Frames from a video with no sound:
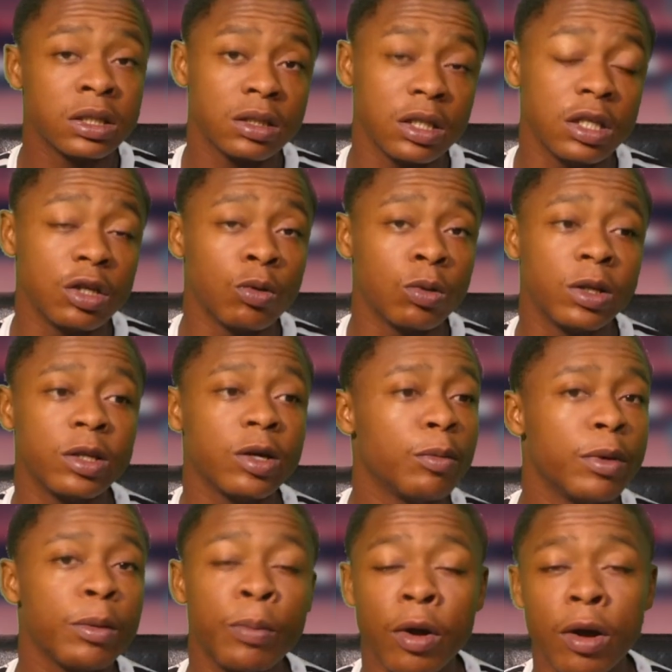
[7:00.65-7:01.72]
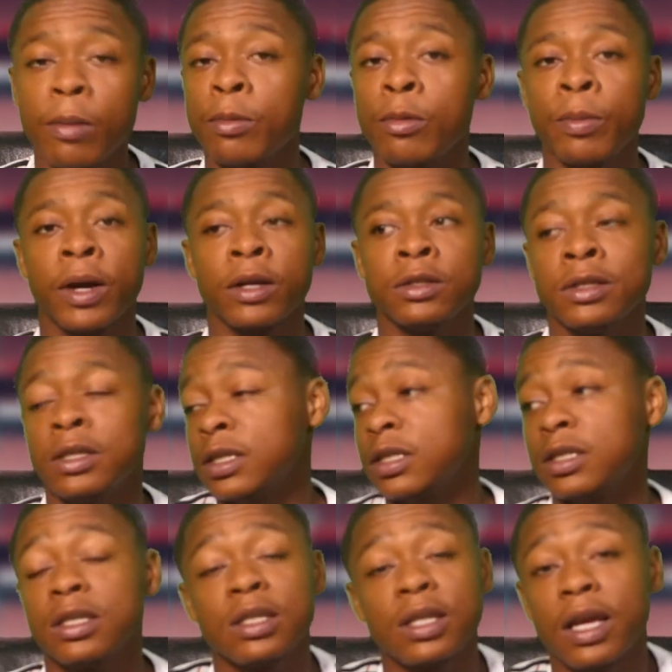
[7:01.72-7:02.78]
Equally, there'll be purple patches. This
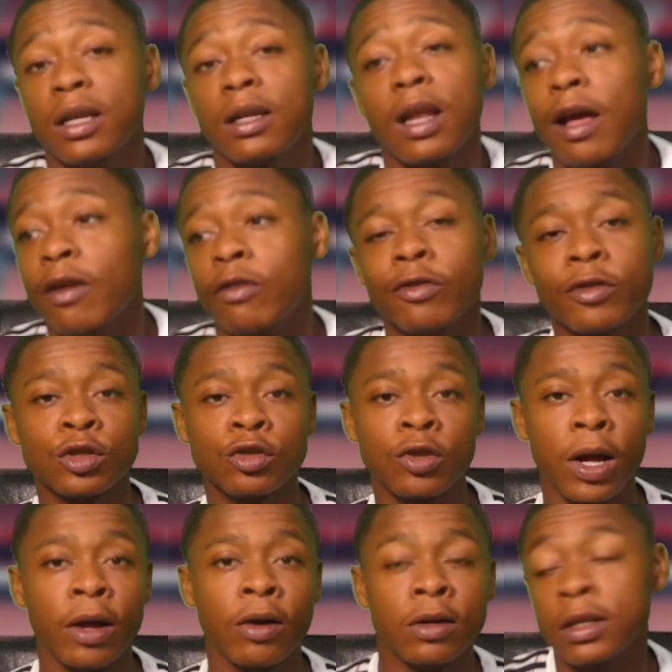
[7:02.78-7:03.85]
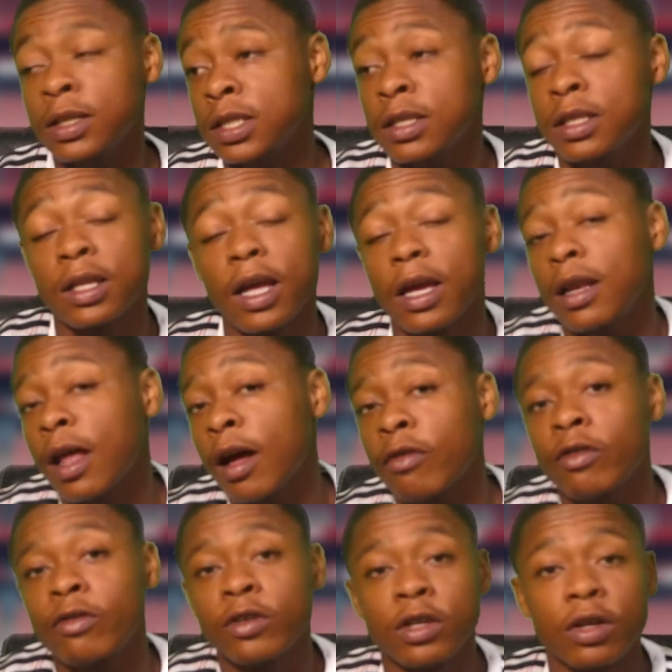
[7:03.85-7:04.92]
is the day in life striker. This is the day in
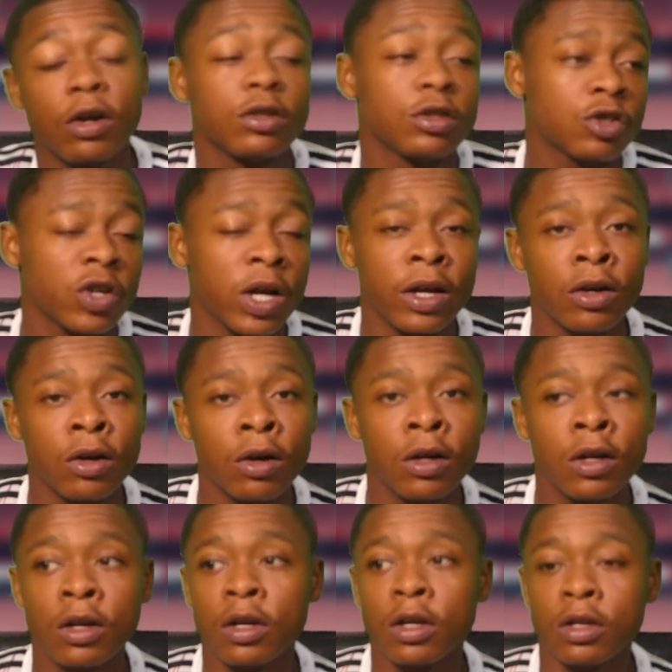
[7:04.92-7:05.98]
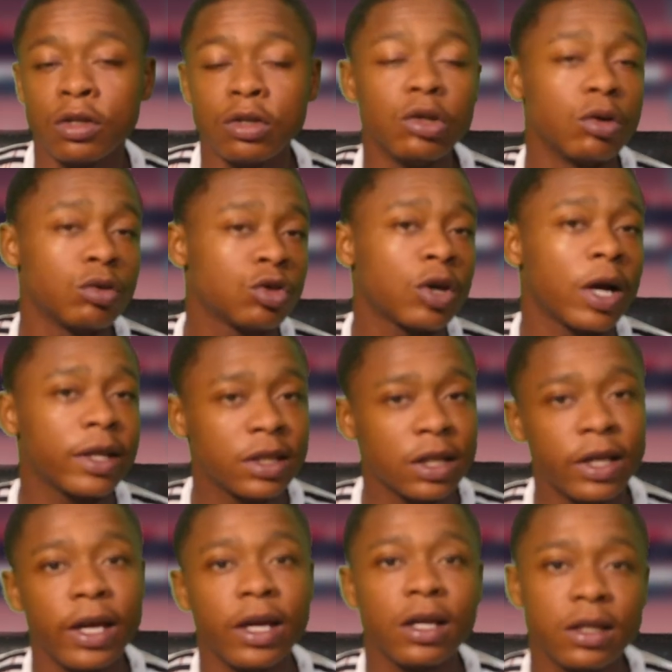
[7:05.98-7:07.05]
life of a young striker, you know, trying to
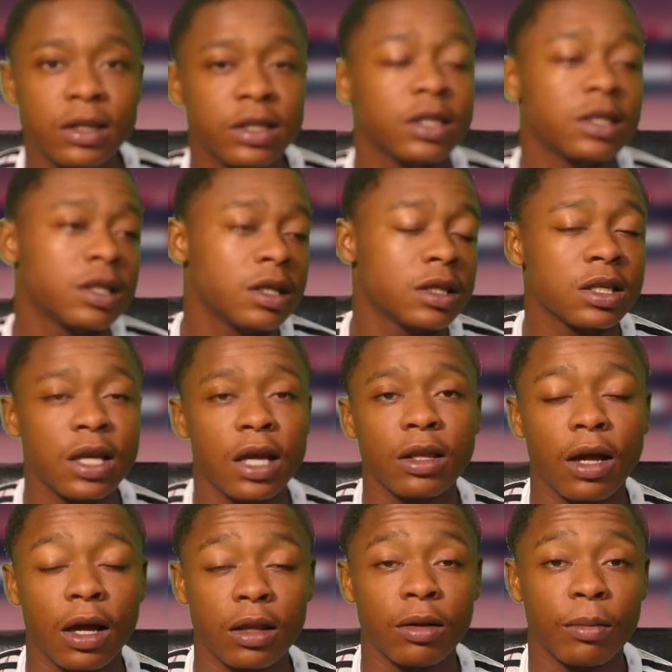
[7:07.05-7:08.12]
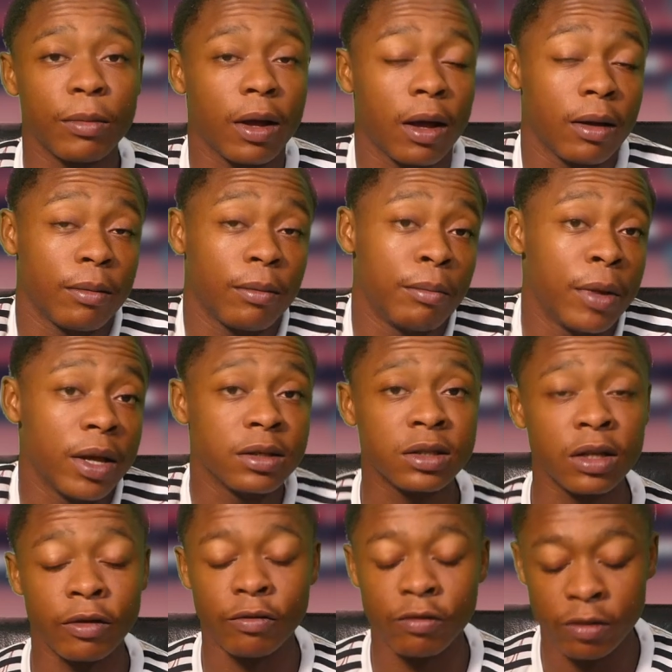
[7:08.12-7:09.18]
gain consistency at
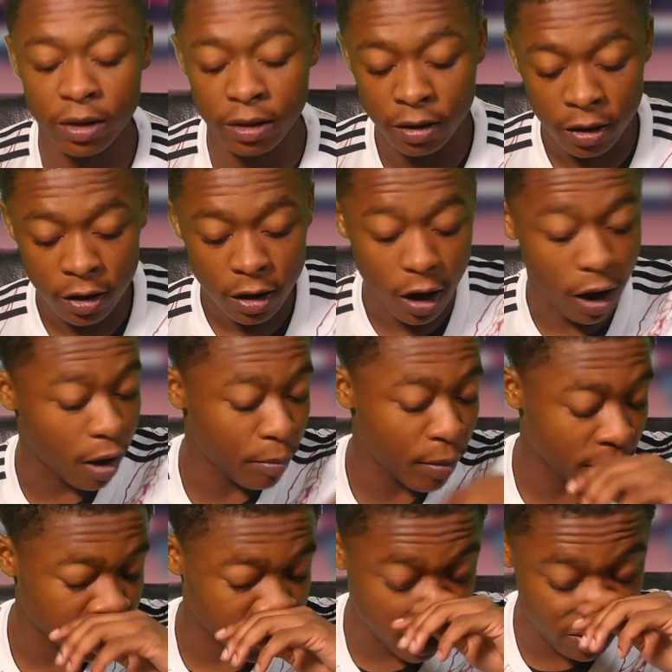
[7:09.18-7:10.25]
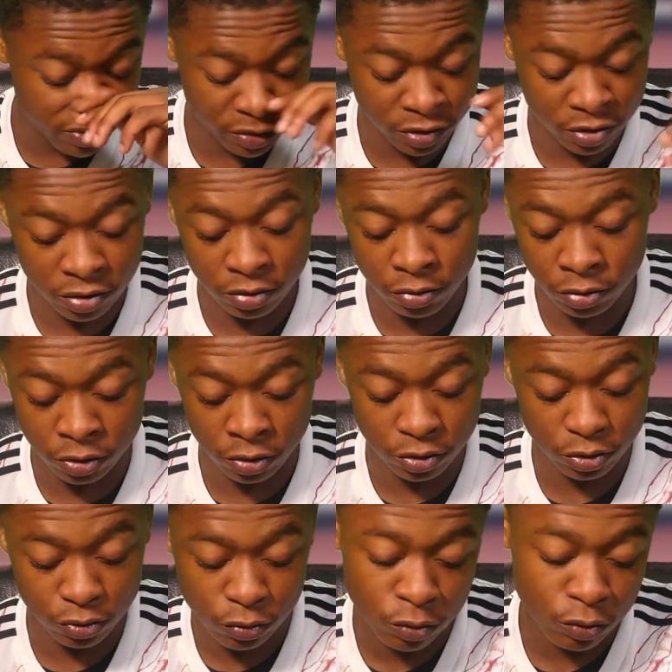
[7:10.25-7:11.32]
men's level. And I back Tyrese
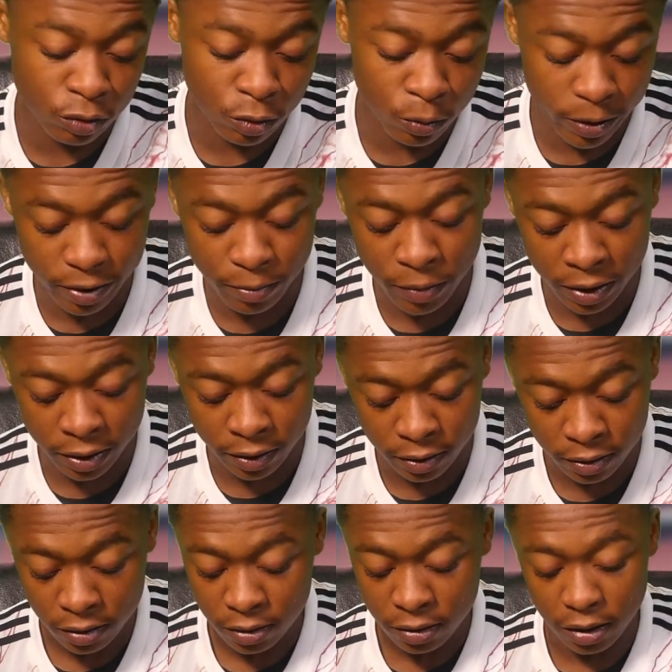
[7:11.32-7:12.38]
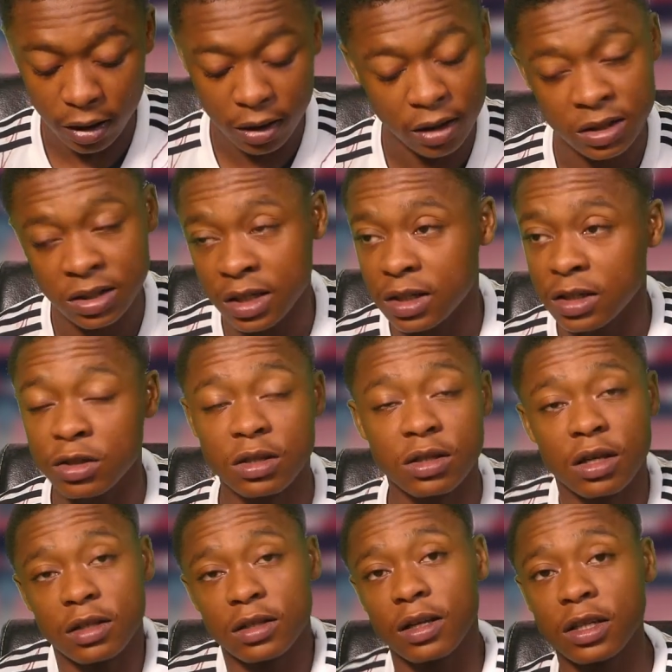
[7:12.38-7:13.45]
John-Jules all the way, man. And like I said,
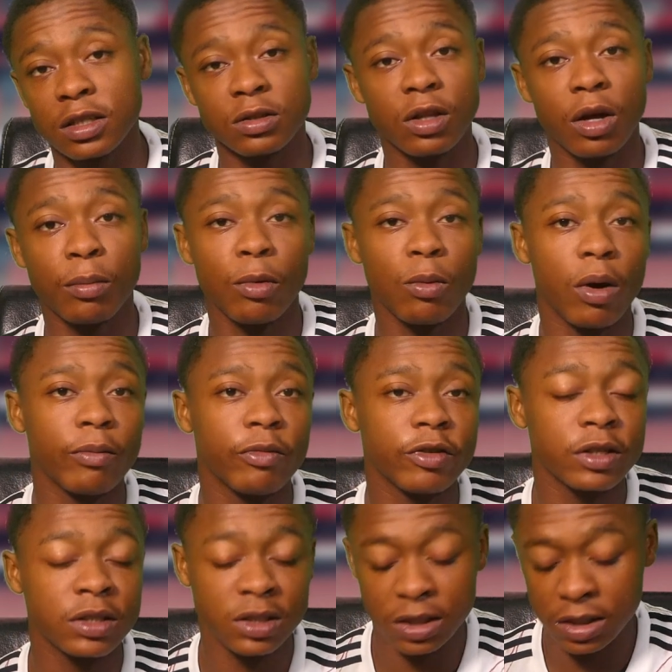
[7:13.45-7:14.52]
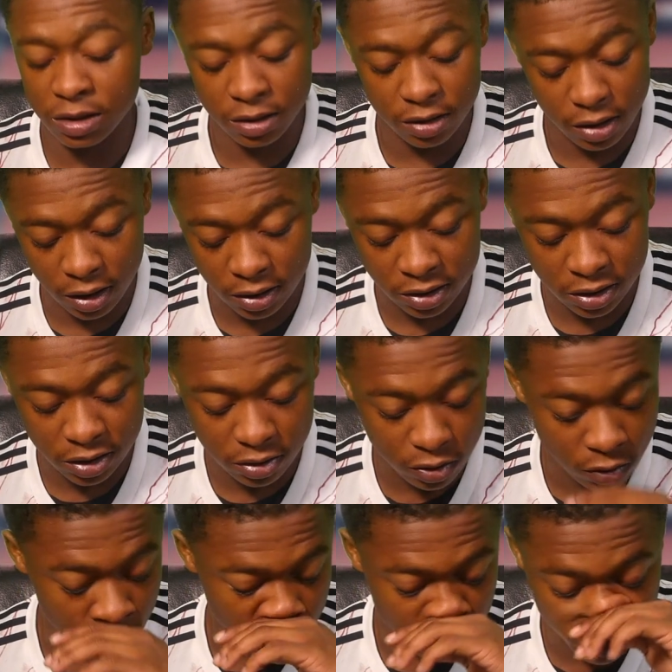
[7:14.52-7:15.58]
that's number one for this season. I see
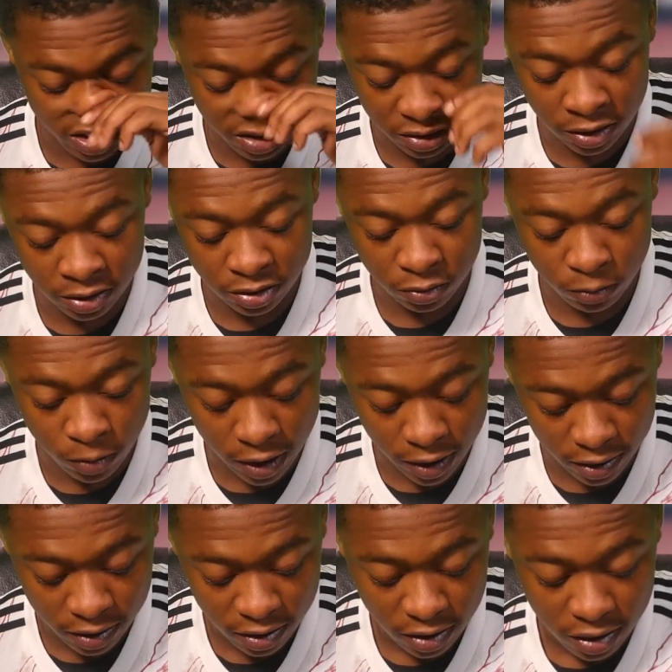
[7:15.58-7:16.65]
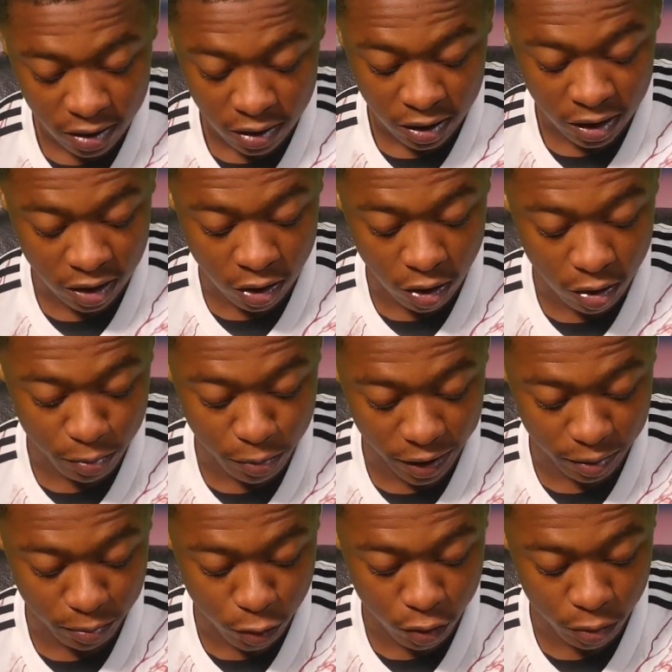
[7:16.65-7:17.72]
no reason as to why he can't
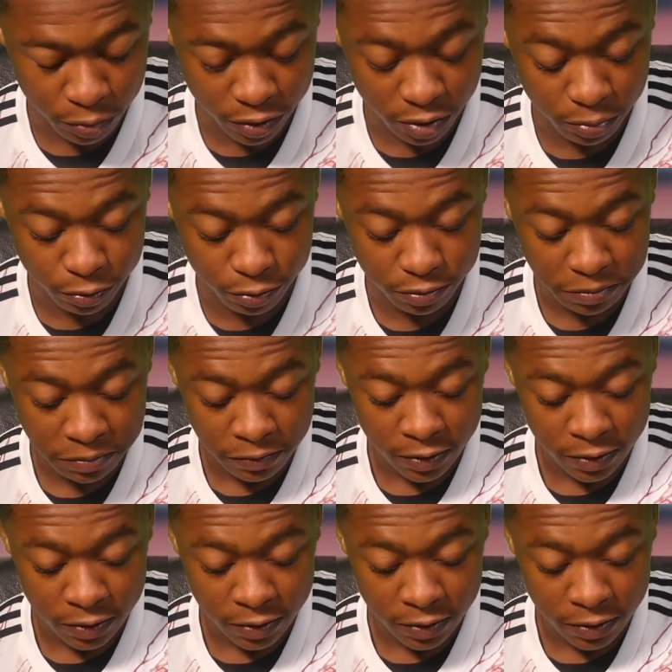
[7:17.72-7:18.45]
bag more people.